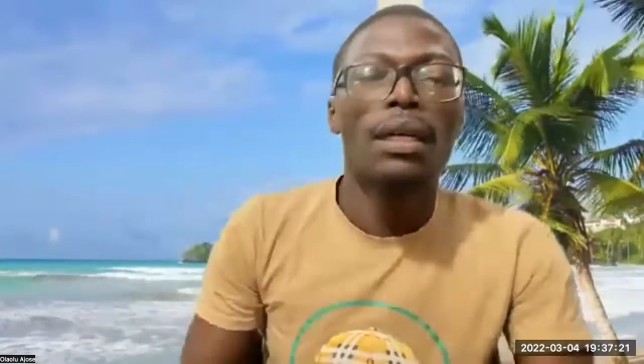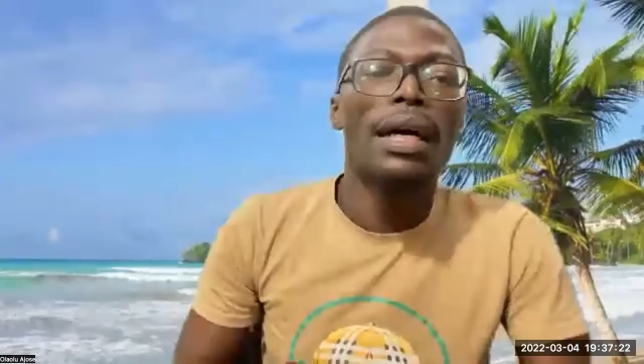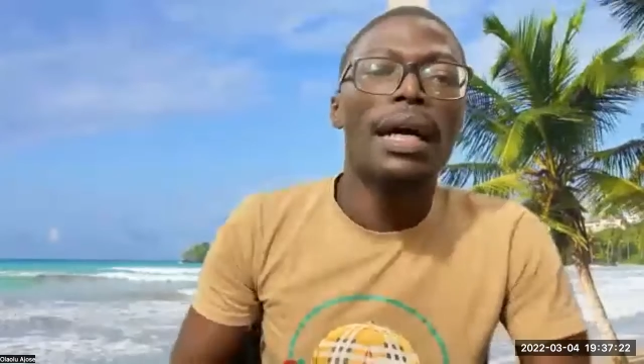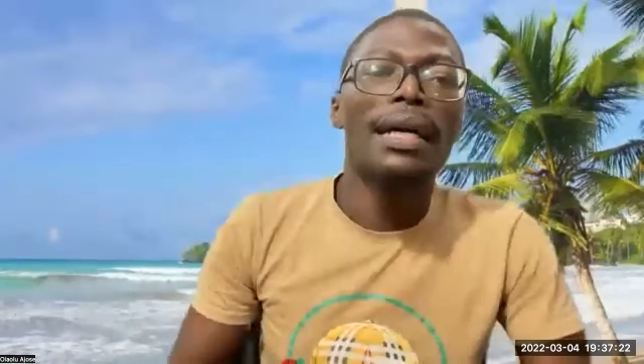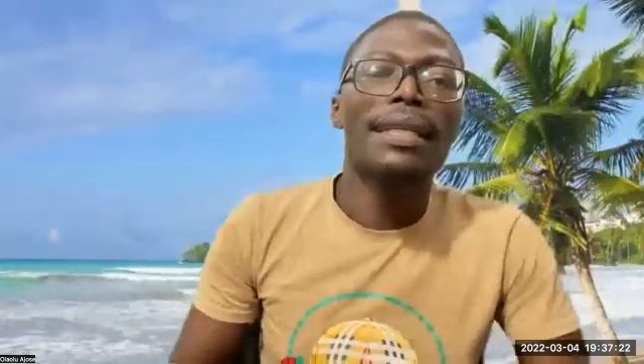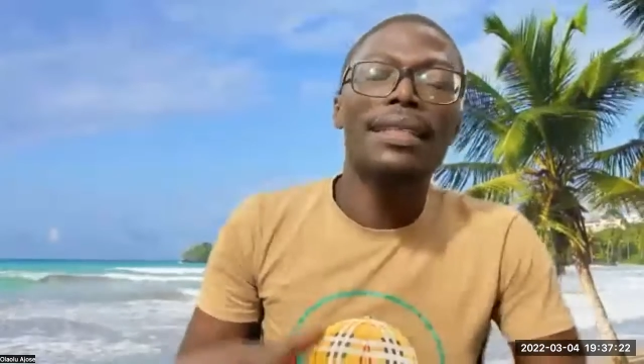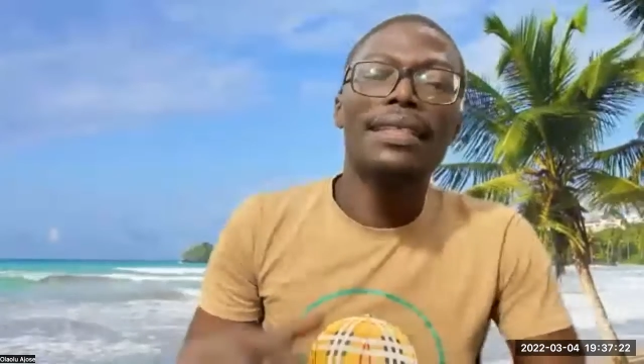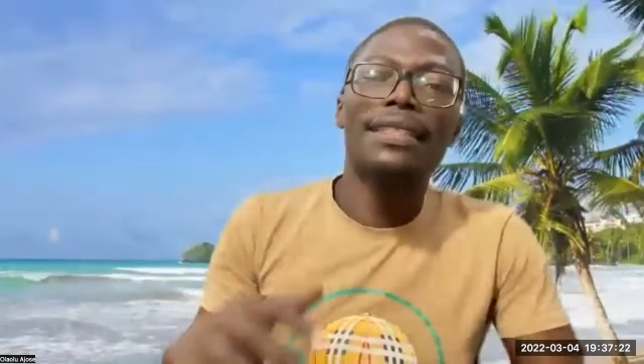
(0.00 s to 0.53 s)

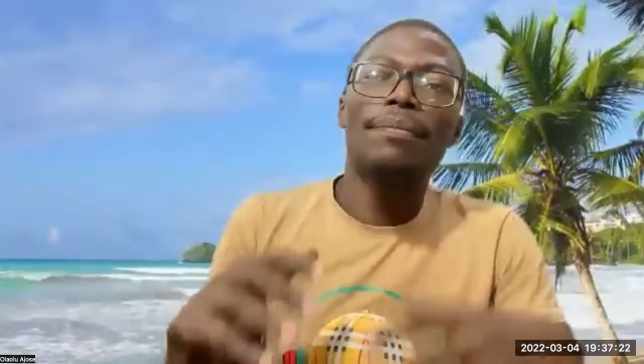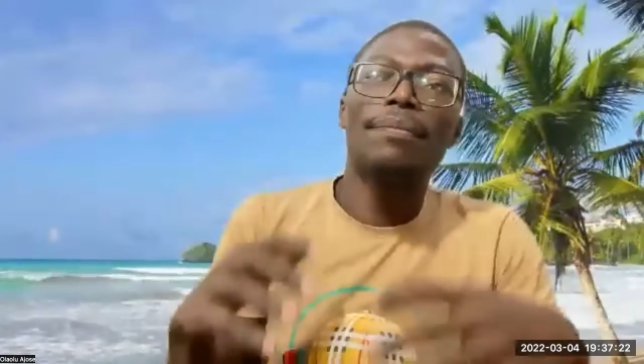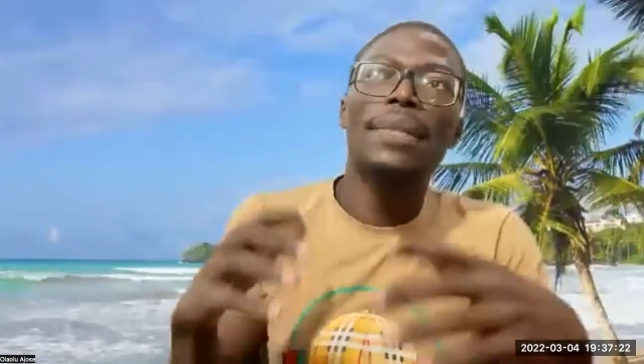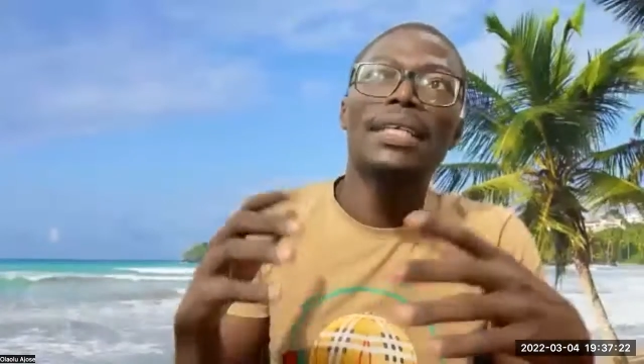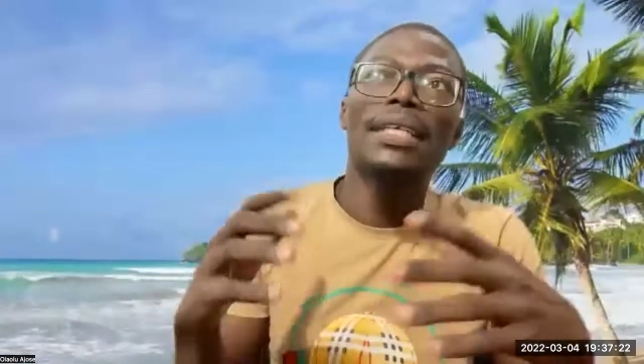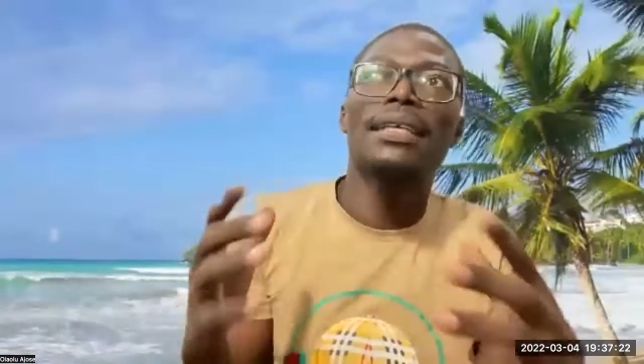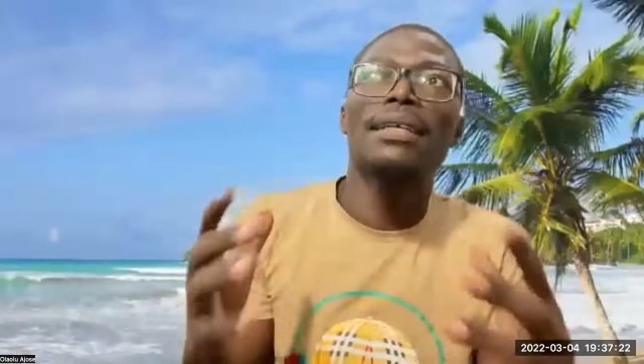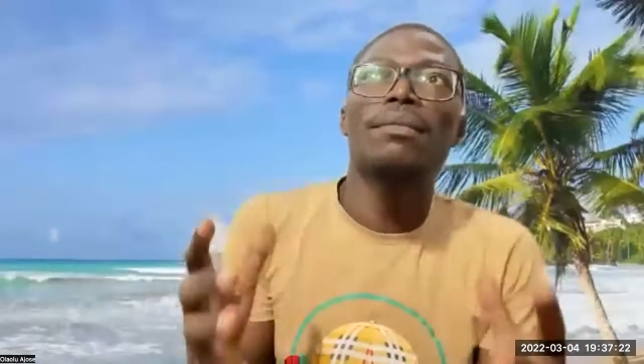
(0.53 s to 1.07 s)
at least make
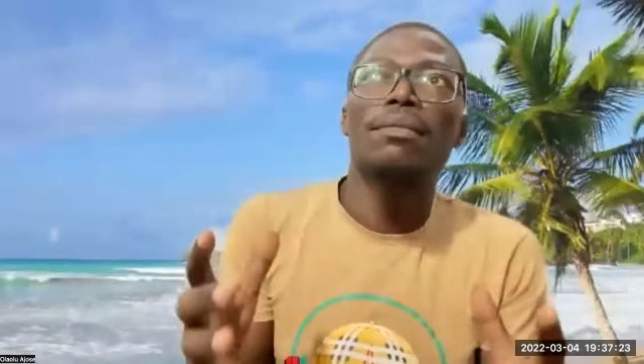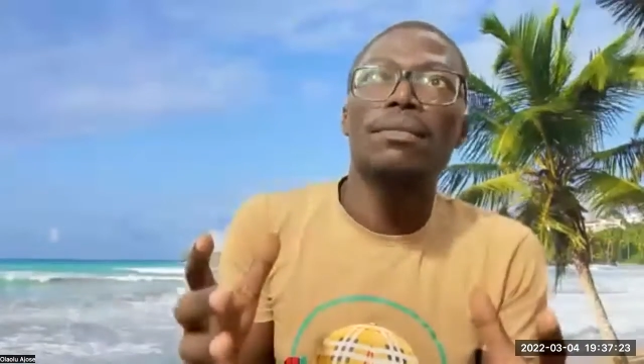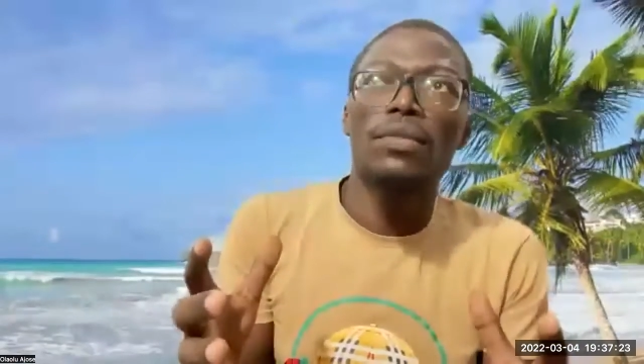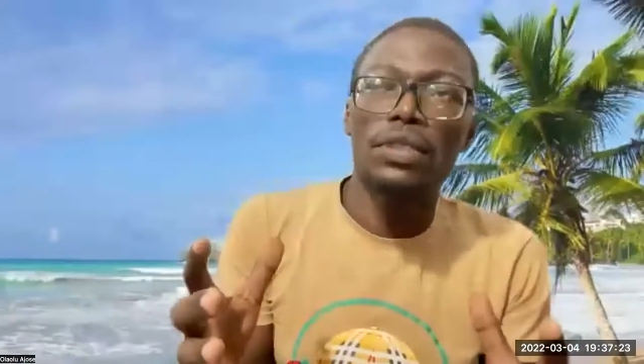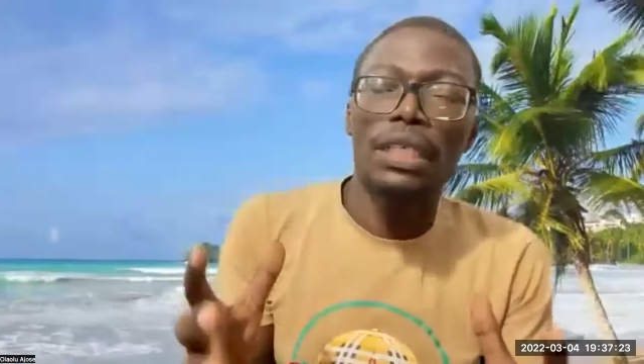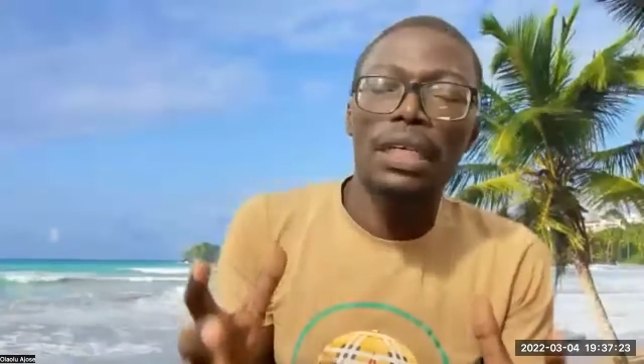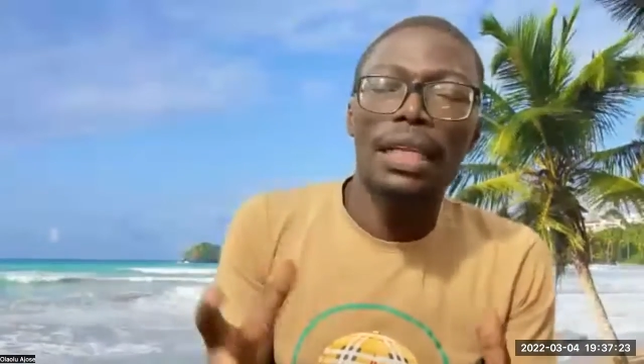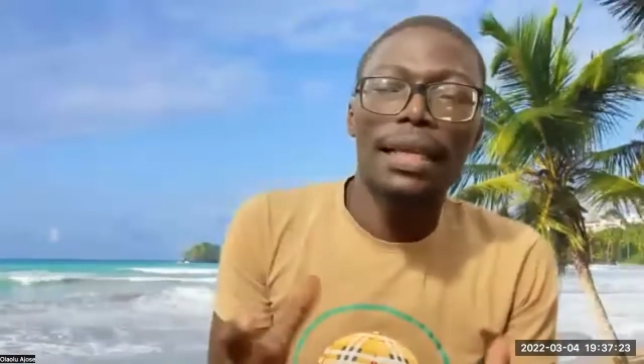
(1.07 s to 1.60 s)
them
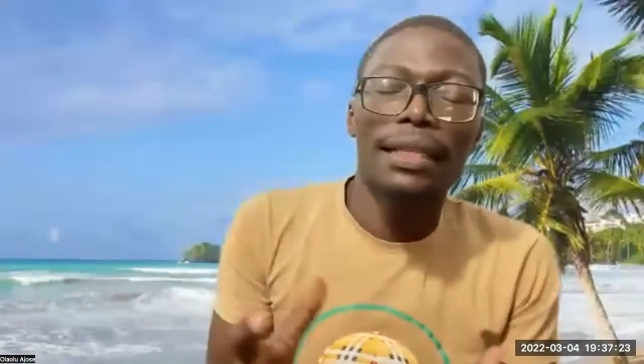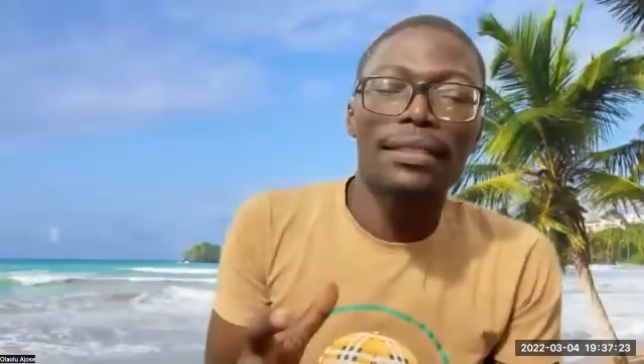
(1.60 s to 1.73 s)
realize